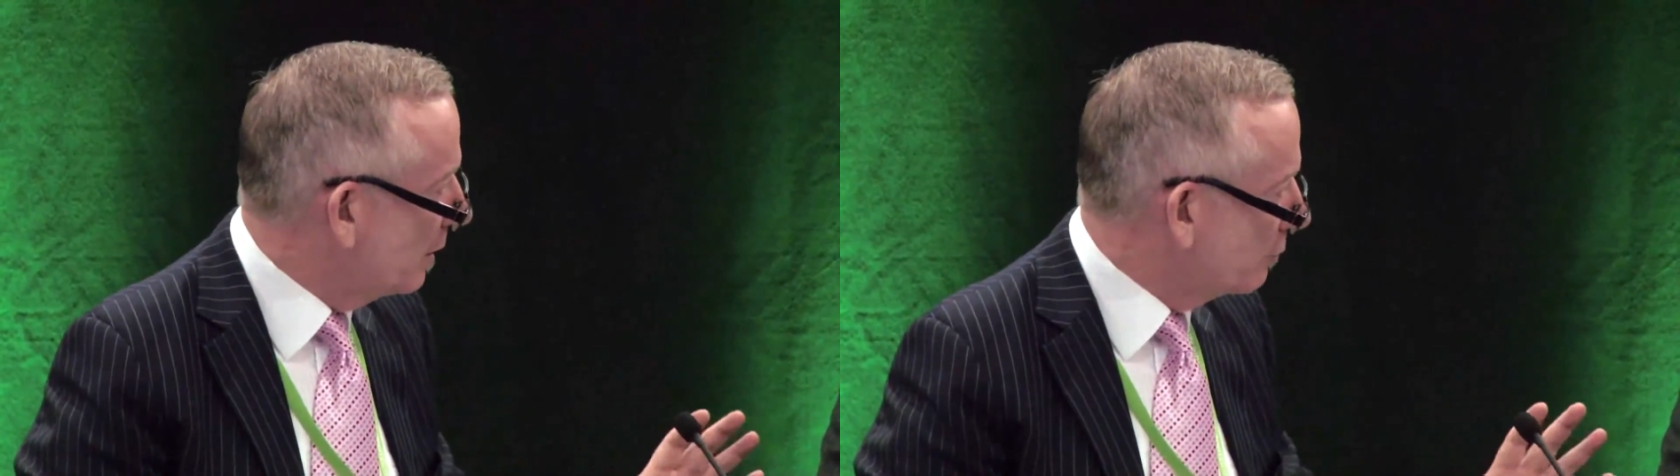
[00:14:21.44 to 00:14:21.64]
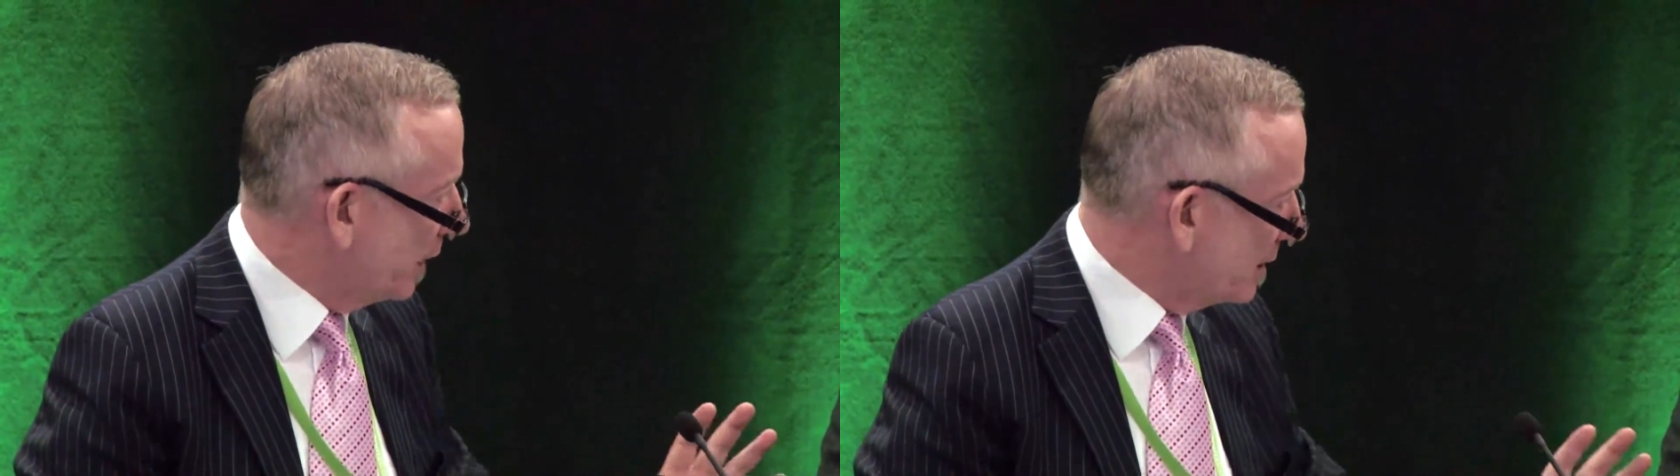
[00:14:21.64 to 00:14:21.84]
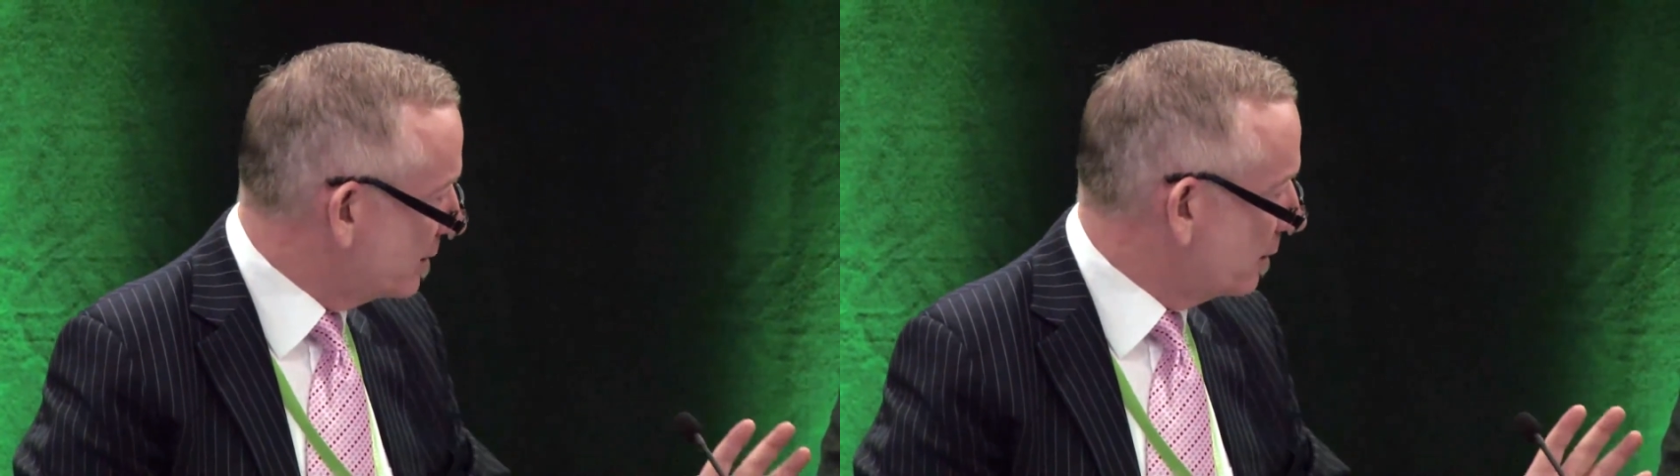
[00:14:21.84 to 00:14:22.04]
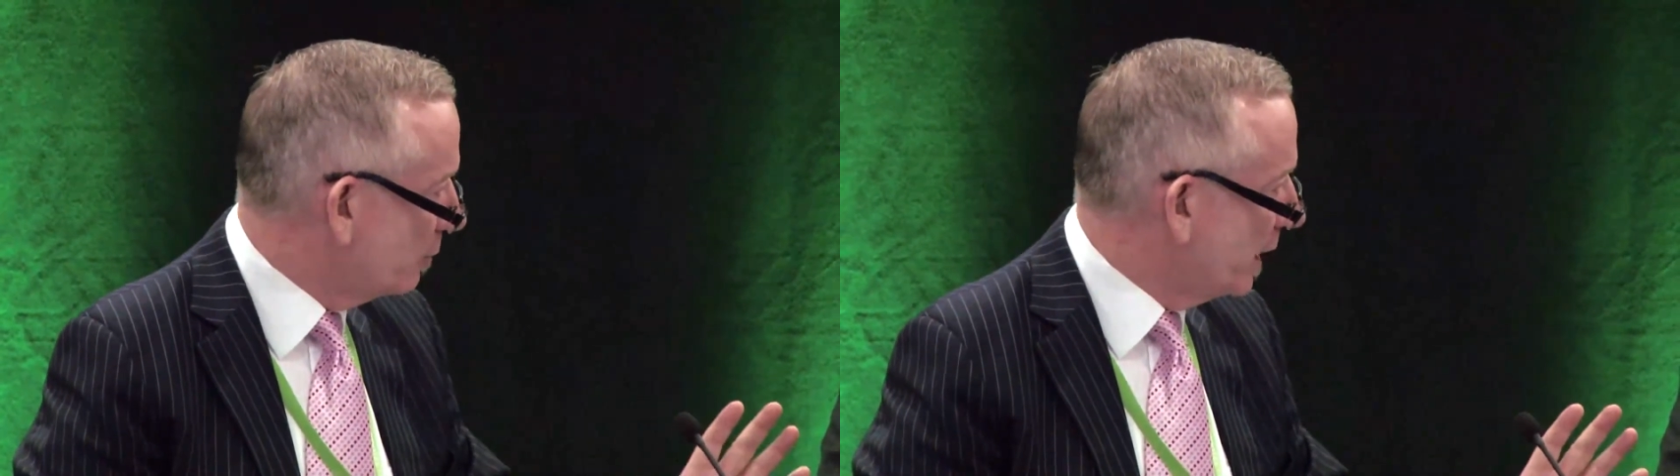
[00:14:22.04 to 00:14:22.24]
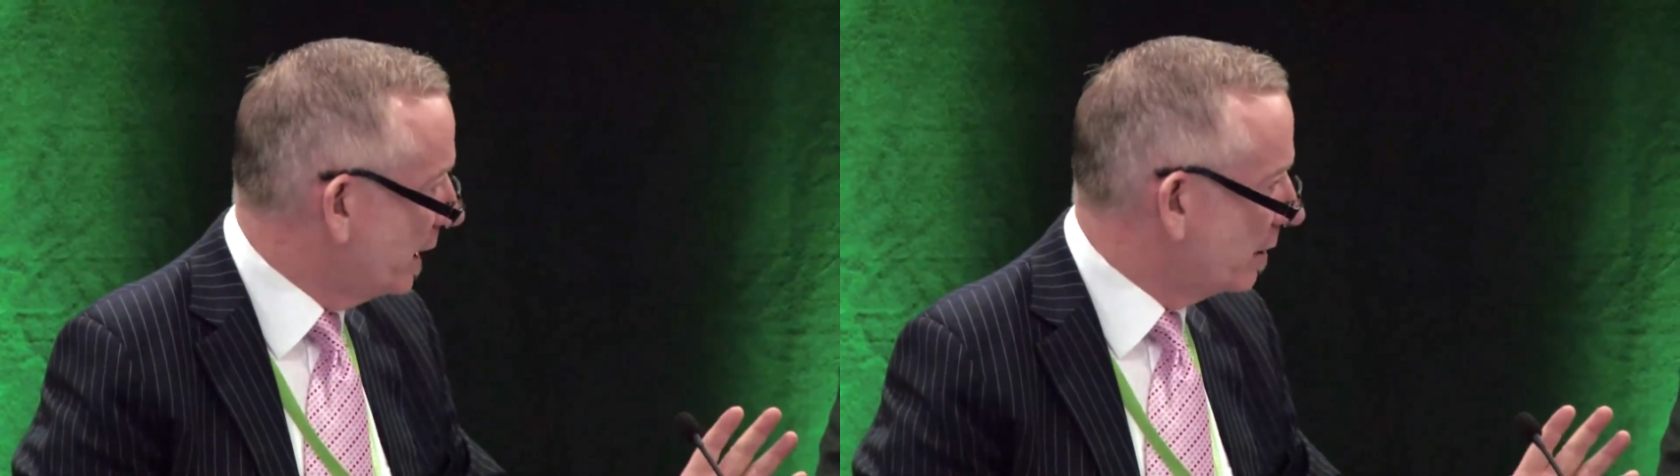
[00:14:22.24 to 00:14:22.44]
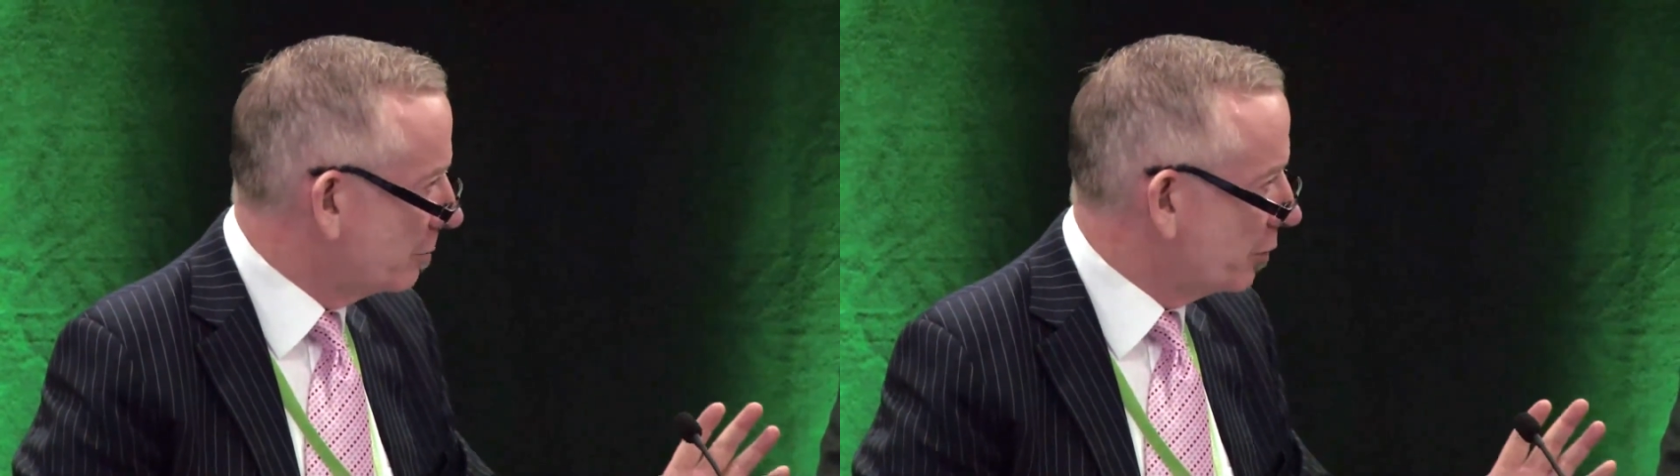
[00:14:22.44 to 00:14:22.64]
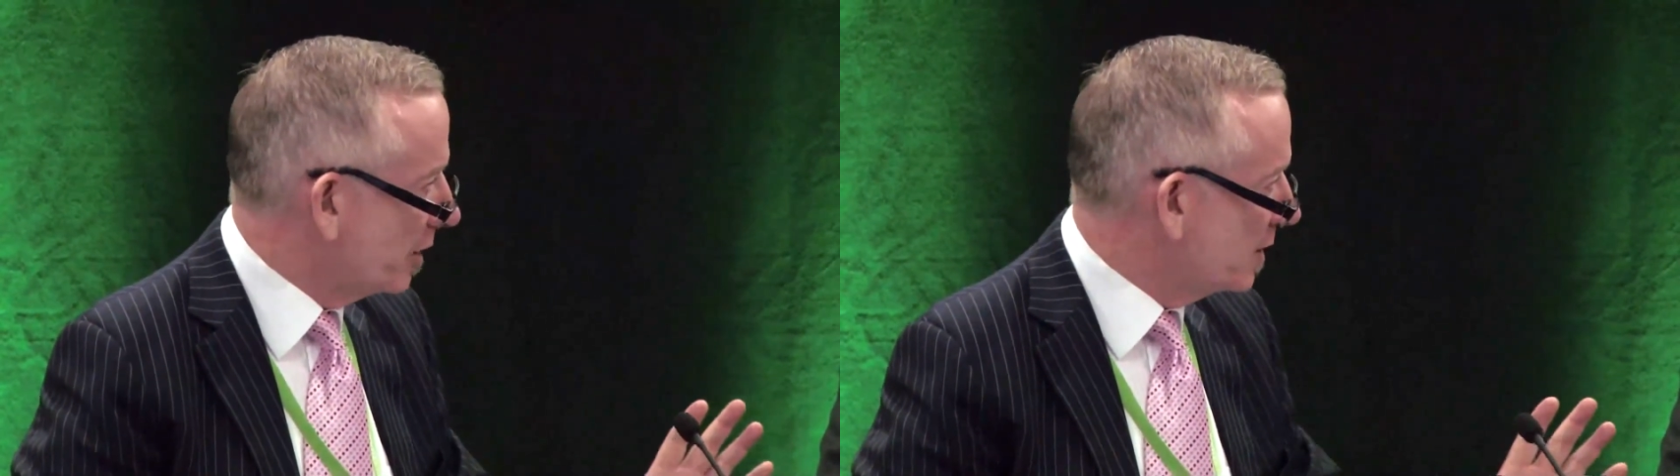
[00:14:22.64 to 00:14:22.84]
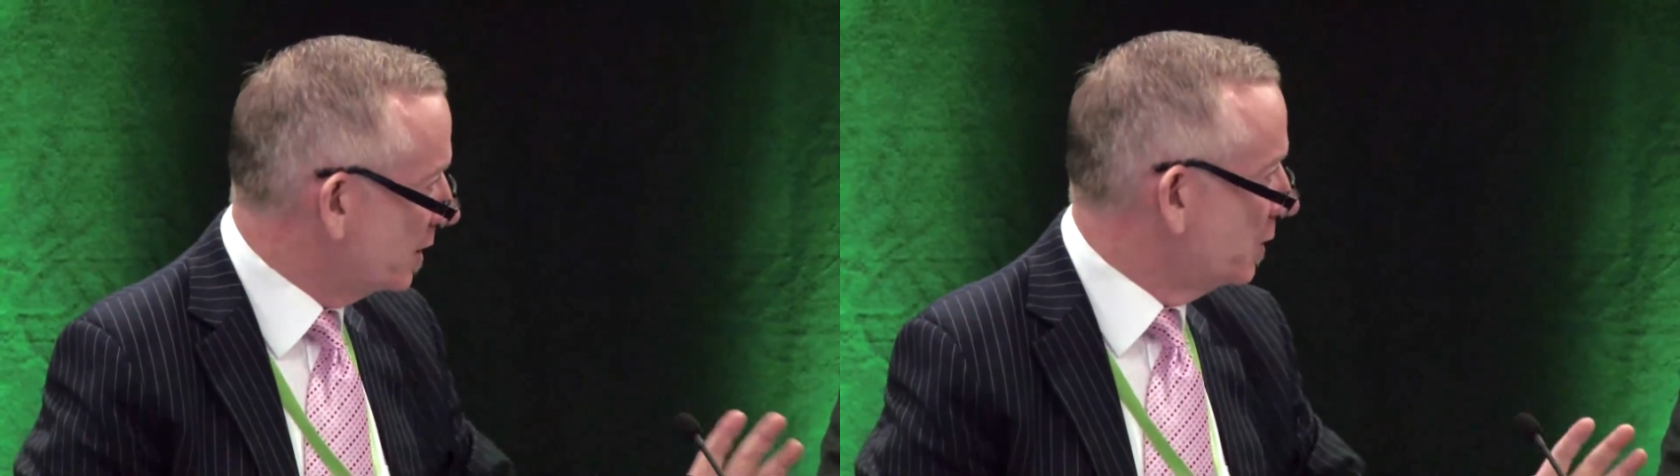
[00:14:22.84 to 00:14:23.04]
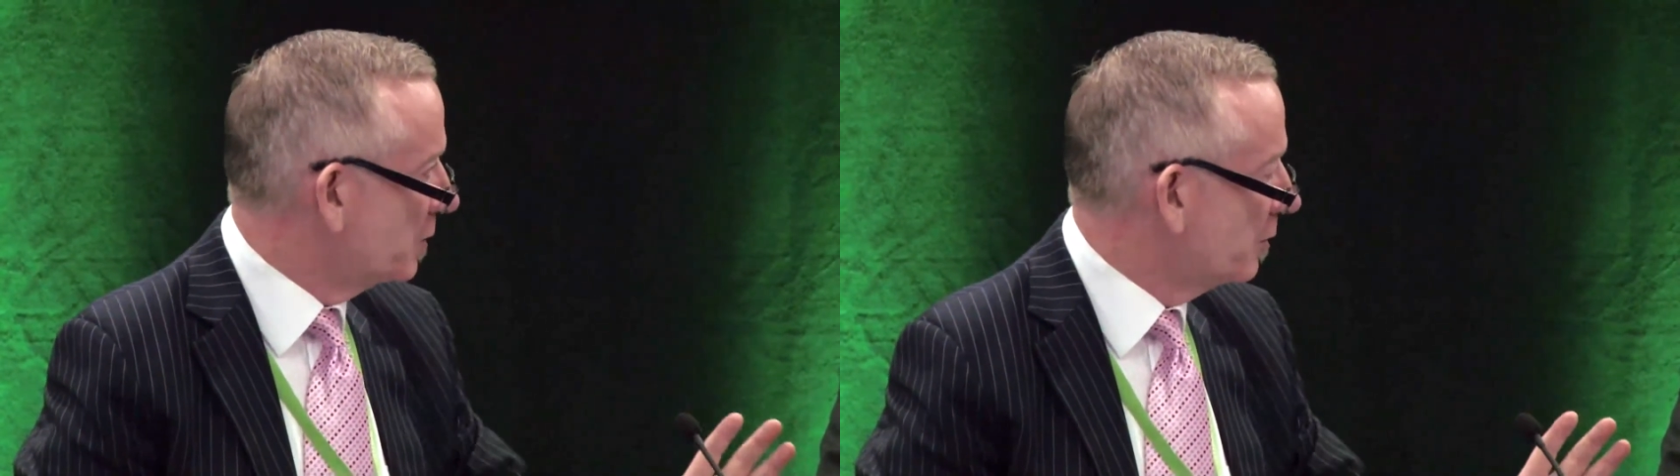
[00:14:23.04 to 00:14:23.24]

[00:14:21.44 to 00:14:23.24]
arrest our way or prosecute